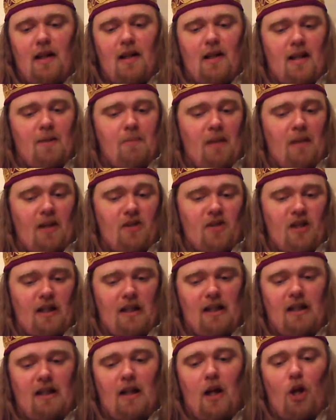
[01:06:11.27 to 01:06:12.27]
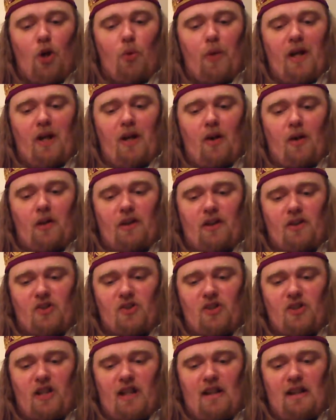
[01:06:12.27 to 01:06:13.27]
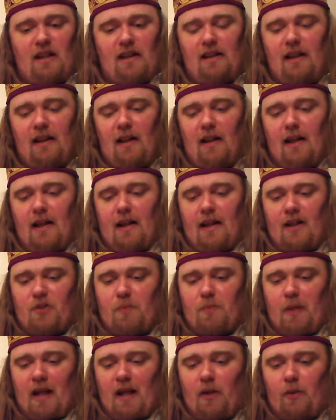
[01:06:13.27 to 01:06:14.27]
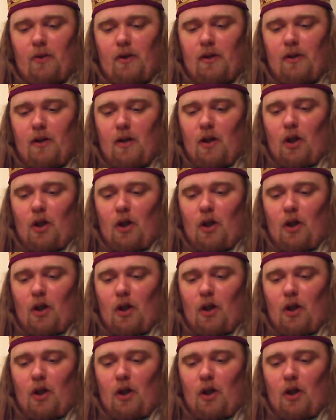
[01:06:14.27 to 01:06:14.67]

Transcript: then magically we are concealing its power